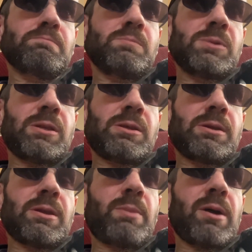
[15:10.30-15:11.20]
threatened just to
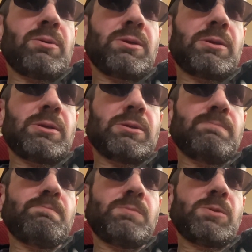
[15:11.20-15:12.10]
get a pouch and just
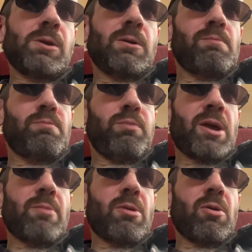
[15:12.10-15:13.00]

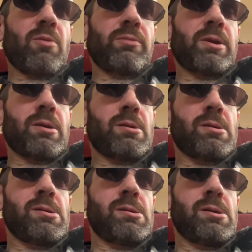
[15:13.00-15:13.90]
blammo, go from there.
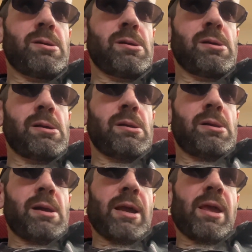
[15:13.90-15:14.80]

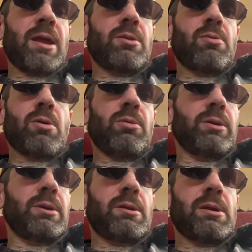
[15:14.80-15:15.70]
I can't do
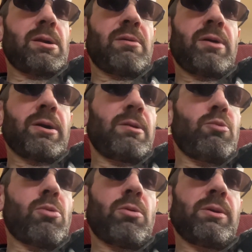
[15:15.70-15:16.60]
rolling. Fucking
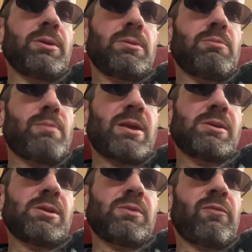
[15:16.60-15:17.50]
rolling is
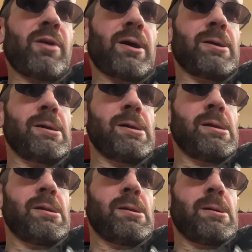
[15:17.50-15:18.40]
messy as fuck.
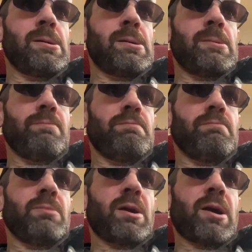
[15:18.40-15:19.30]

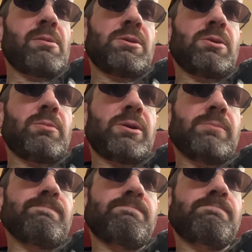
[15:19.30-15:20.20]
Time
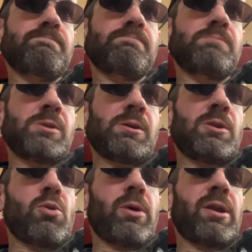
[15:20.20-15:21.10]
consuming,
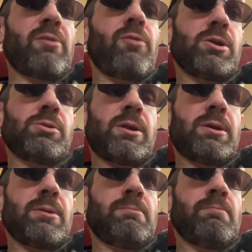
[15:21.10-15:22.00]
annoying,
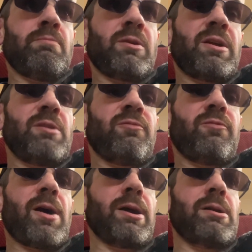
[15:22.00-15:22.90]
frustrating.
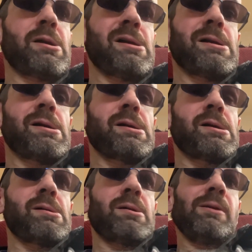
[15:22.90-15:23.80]
Fuck.
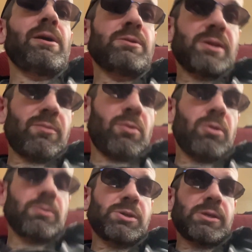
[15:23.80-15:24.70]
I used to have a
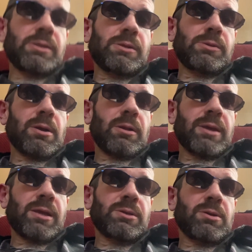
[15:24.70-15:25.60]
rolling machine. They're called
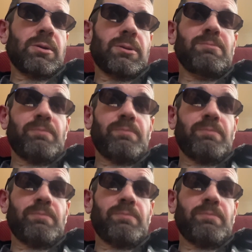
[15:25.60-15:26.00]
Escort,